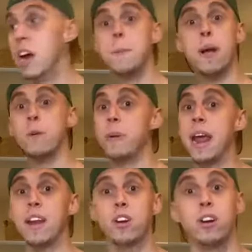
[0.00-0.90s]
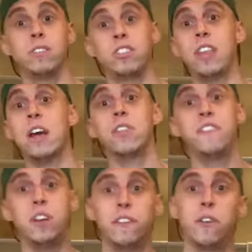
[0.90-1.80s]
Michael Pineda couldn't stay on the
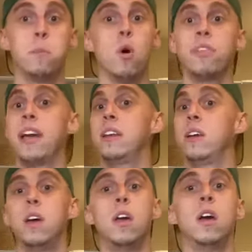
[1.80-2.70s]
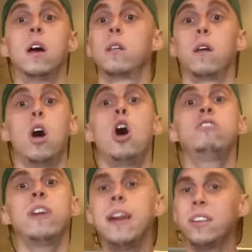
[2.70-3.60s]
field for more than
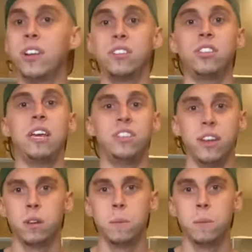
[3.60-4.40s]
100 innings in a season.